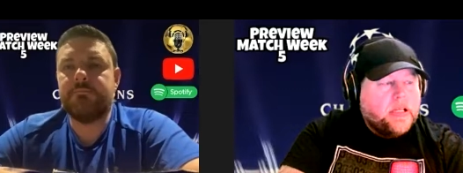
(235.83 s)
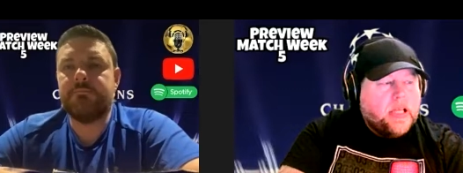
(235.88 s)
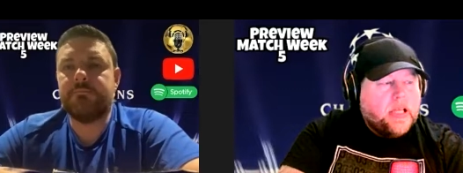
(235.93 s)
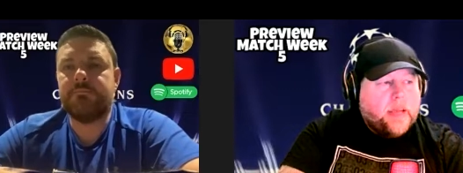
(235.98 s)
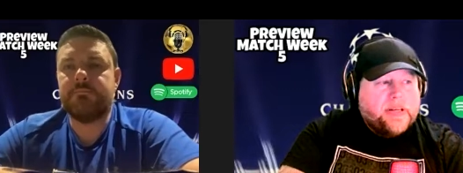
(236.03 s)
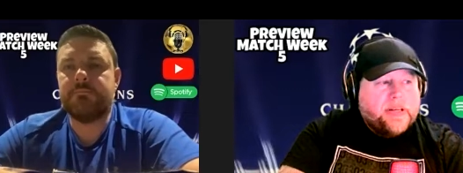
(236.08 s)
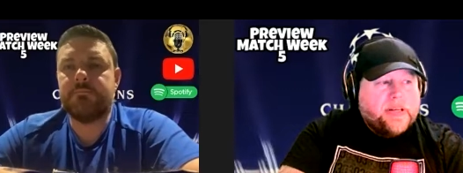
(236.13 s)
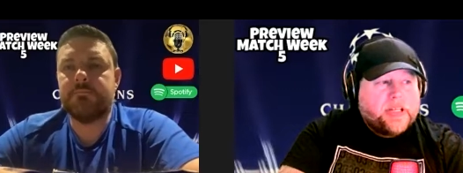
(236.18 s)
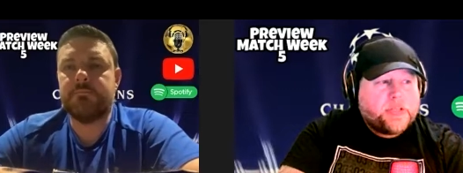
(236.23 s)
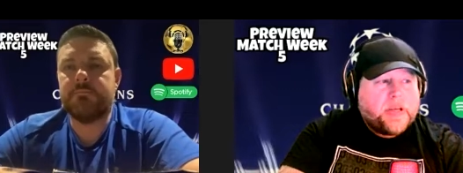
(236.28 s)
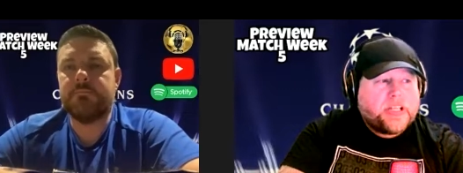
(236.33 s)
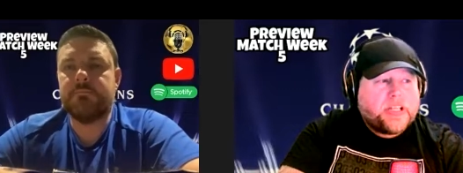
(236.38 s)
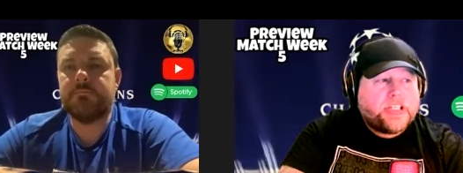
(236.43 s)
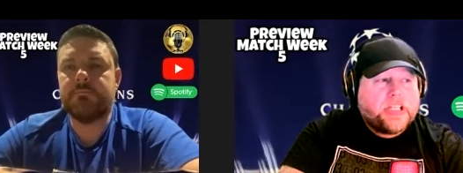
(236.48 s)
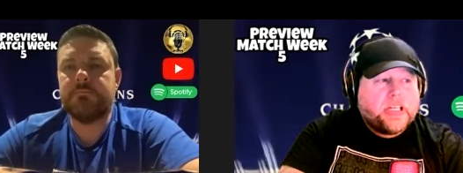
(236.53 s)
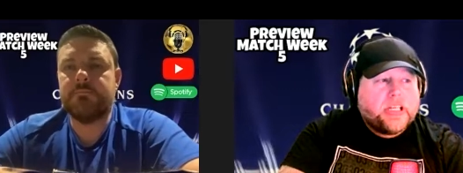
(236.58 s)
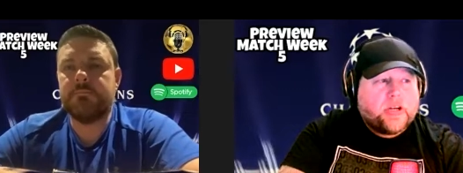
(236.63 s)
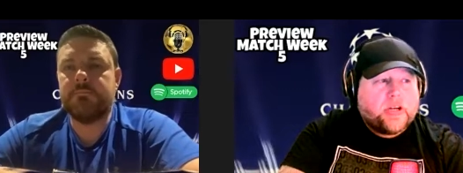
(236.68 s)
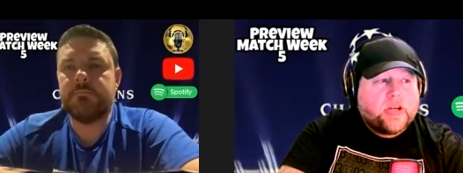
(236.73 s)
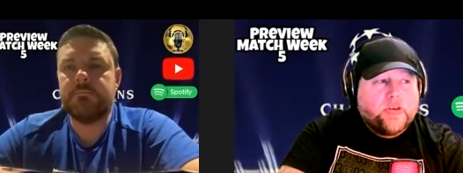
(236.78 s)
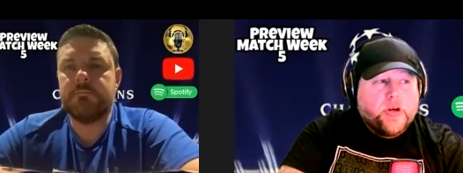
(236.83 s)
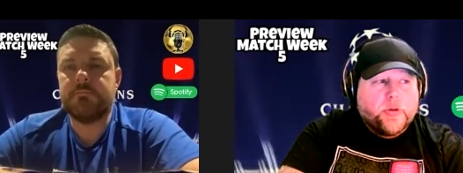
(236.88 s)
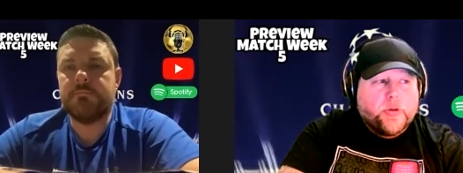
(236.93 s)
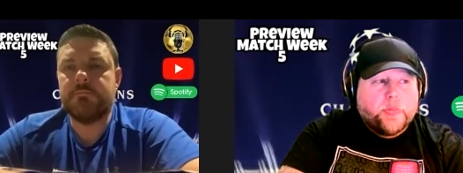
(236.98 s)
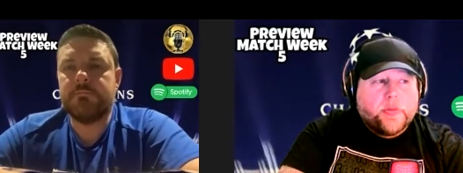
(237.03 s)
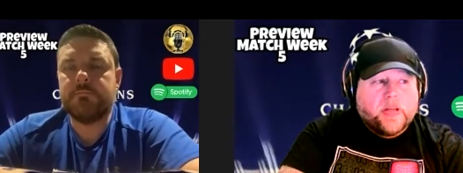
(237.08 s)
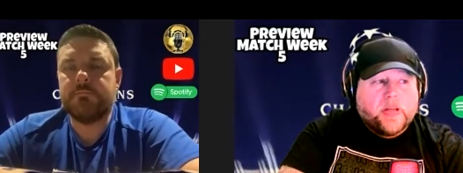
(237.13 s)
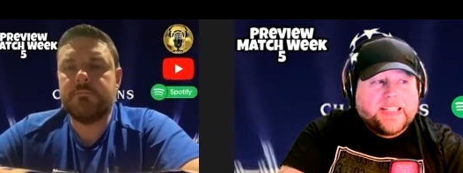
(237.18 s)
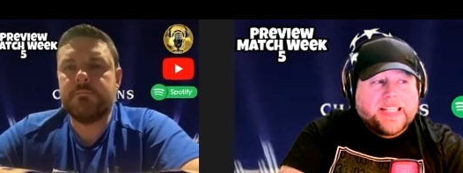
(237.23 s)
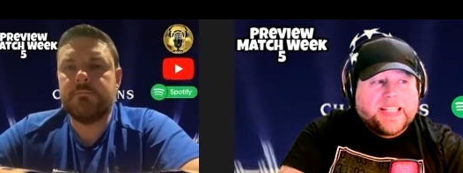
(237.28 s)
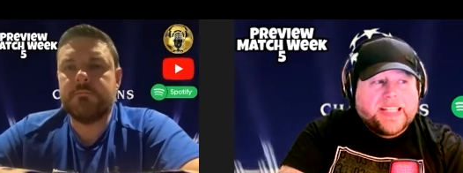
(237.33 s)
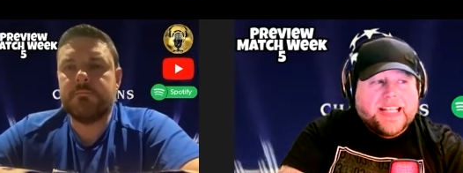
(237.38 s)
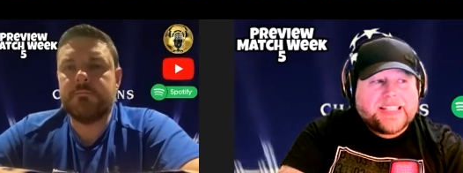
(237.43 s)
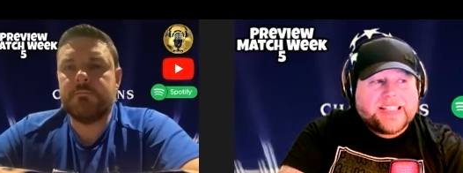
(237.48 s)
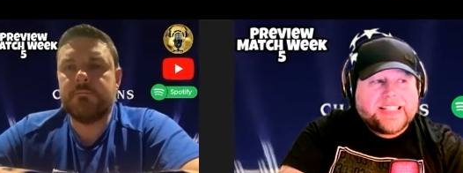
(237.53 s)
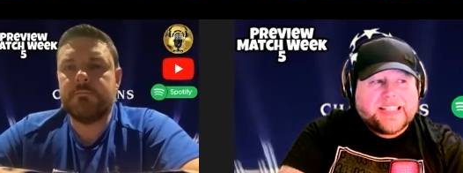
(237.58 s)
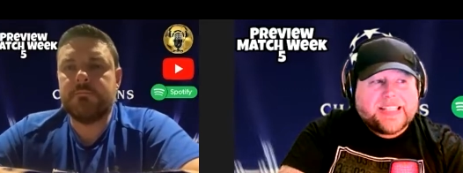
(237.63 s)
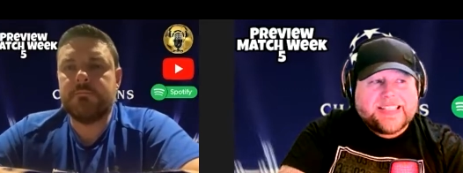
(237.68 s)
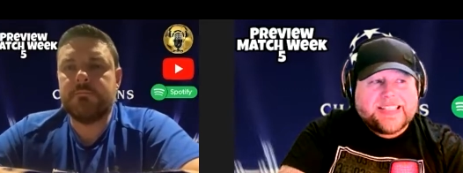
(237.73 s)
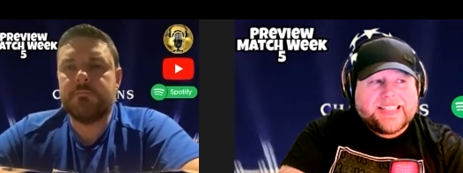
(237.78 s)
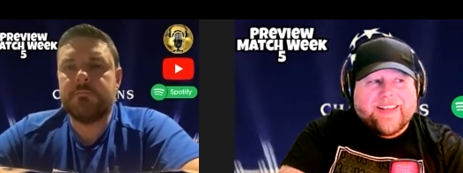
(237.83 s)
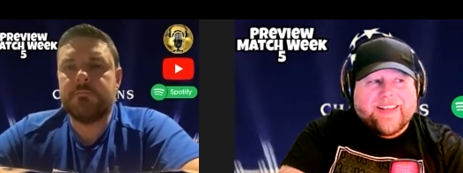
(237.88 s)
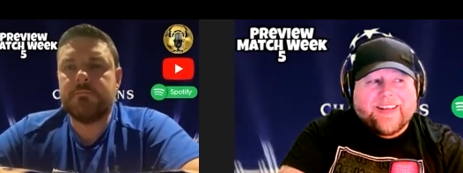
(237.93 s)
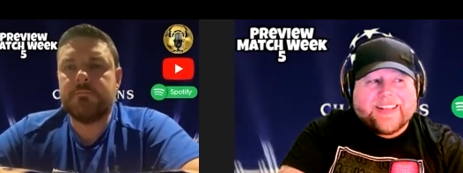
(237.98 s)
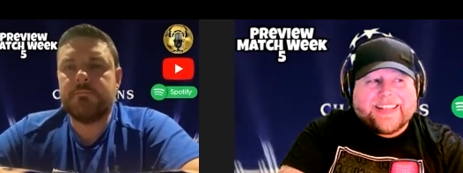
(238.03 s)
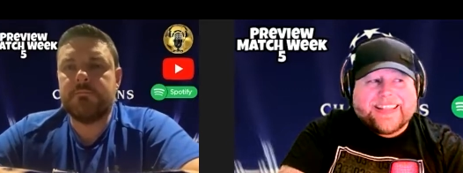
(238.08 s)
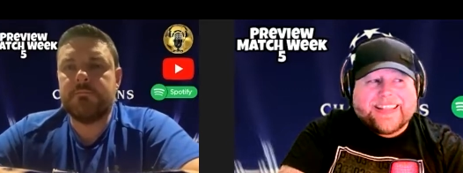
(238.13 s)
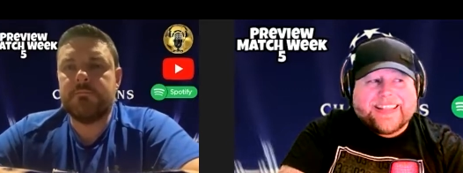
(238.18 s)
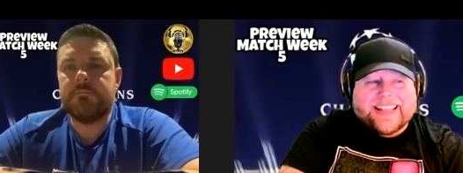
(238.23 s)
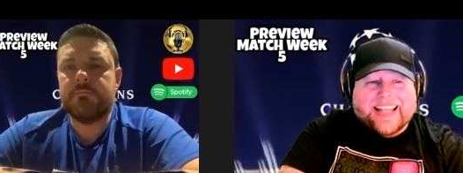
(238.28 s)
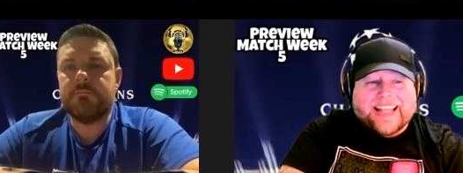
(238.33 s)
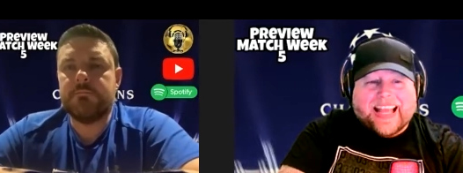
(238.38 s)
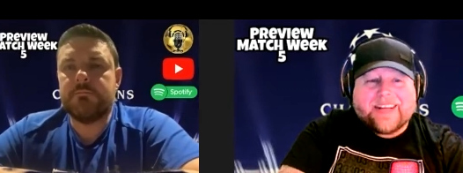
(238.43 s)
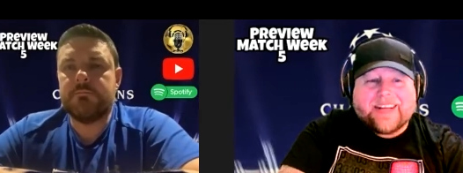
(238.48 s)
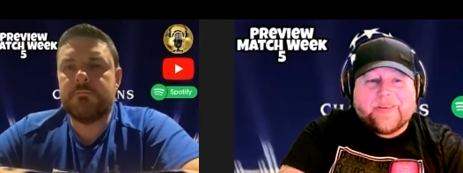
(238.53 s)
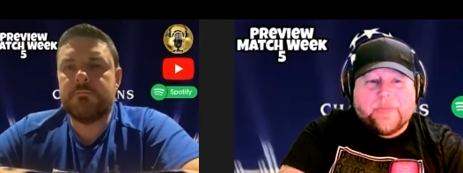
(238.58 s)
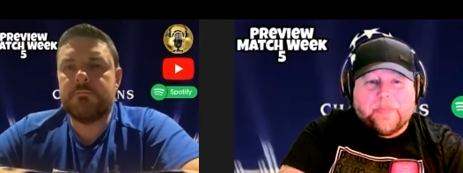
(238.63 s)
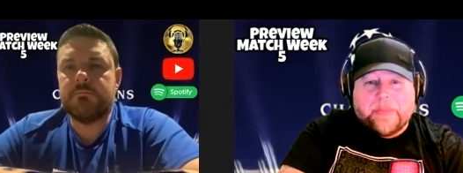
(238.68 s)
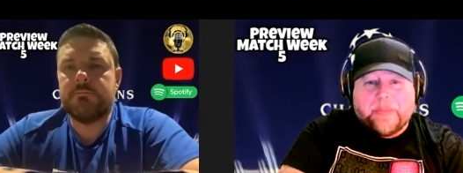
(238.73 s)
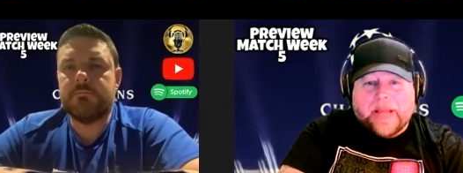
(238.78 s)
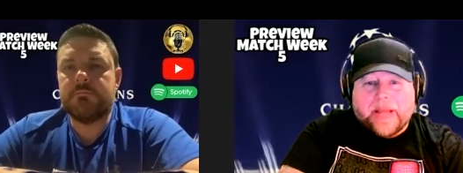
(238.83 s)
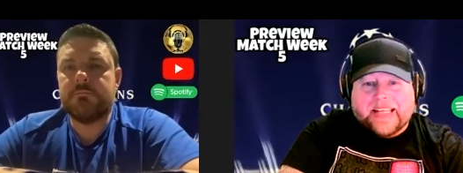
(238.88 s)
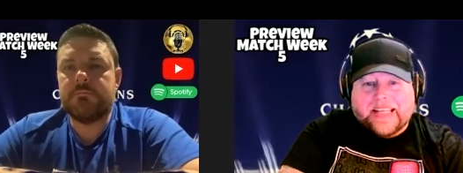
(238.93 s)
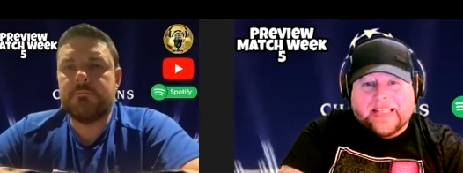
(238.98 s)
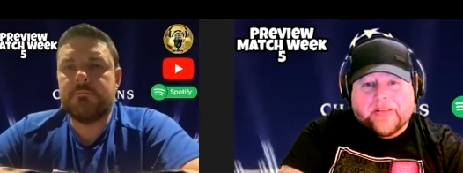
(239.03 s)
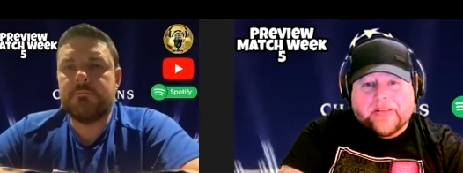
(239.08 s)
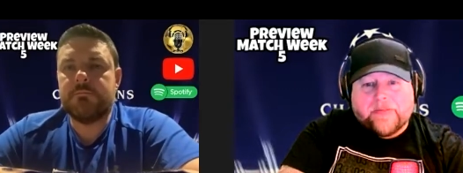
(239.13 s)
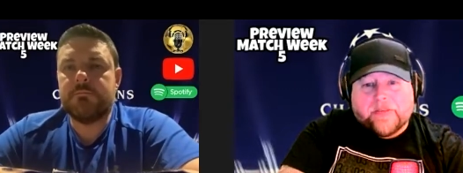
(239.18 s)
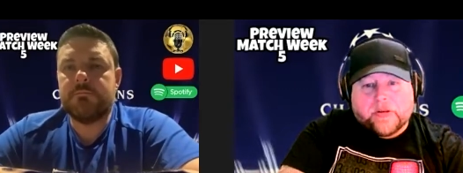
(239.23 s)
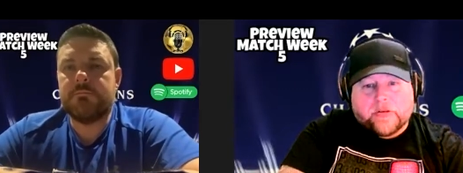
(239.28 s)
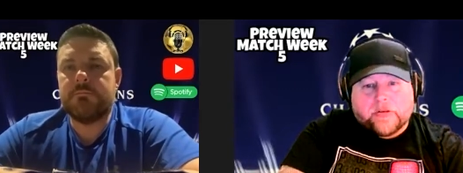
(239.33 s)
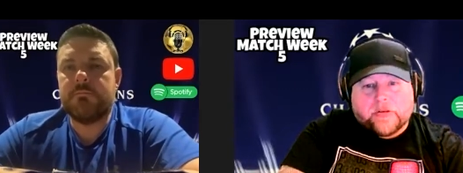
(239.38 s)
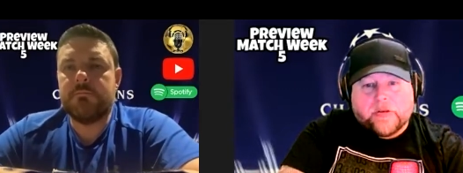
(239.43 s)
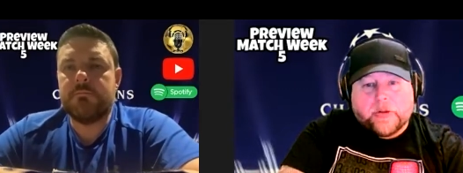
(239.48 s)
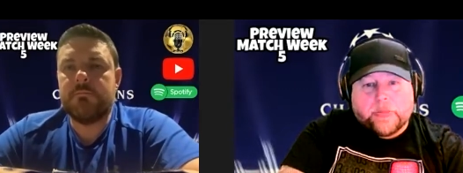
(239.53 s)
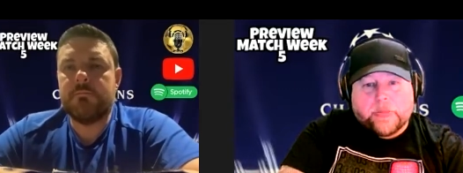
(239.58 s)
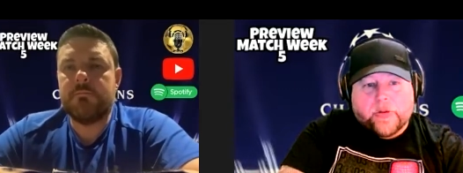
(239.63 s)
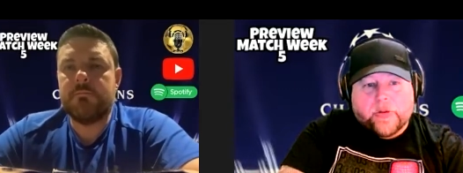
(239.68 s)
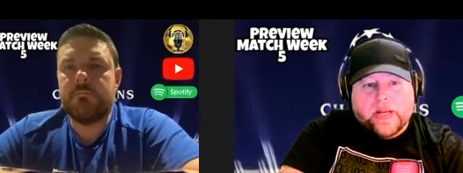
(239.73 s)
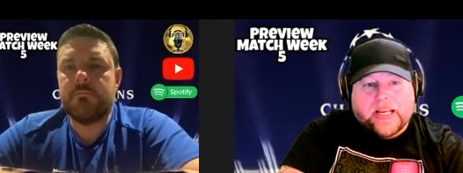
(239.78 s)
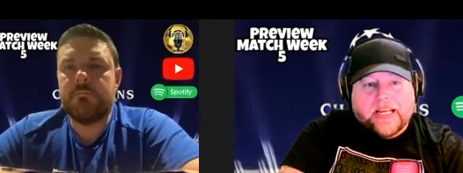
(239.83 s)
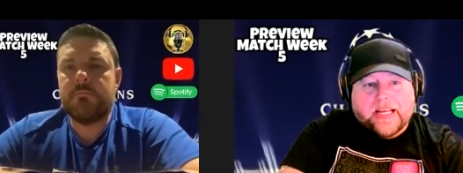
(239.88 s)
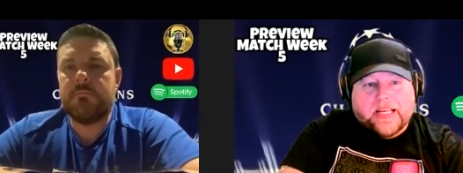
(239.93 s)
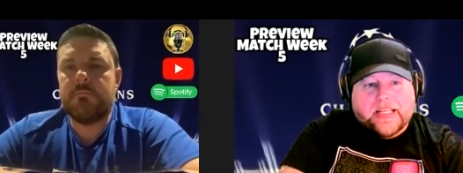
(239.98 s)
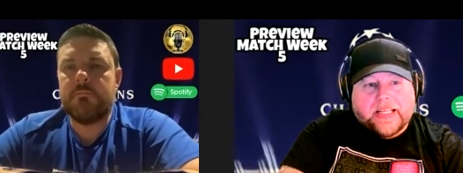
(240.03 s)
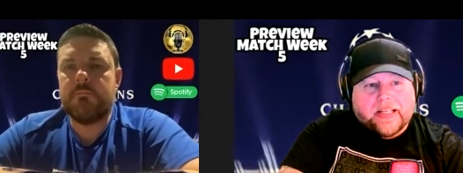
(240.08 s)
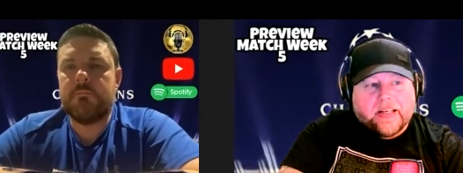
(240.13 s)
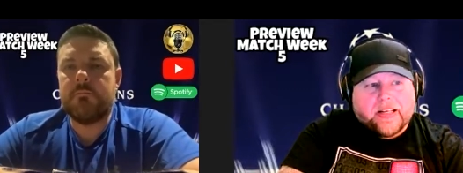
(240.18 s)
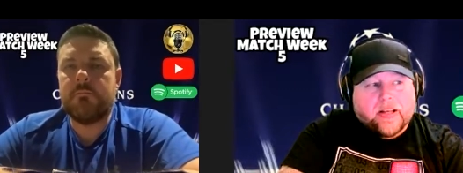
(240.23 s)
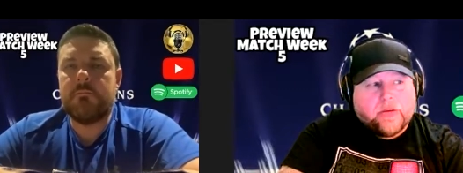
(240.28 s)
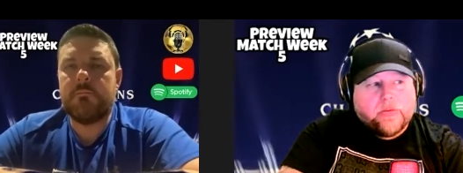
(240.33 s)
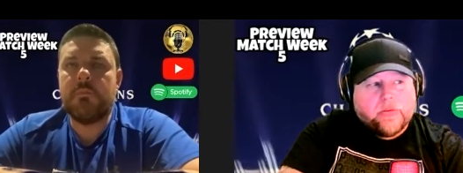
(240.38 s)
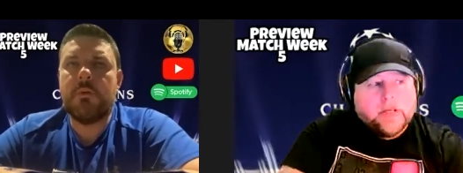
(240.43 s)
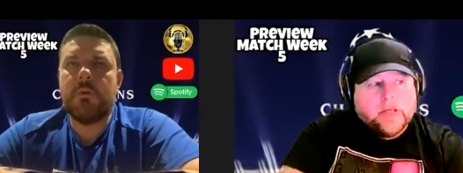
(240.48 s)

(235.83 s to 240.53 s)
Speaker 1: Yeah. Um, and especially in a group like this, it's not that competitive a group, really, you know.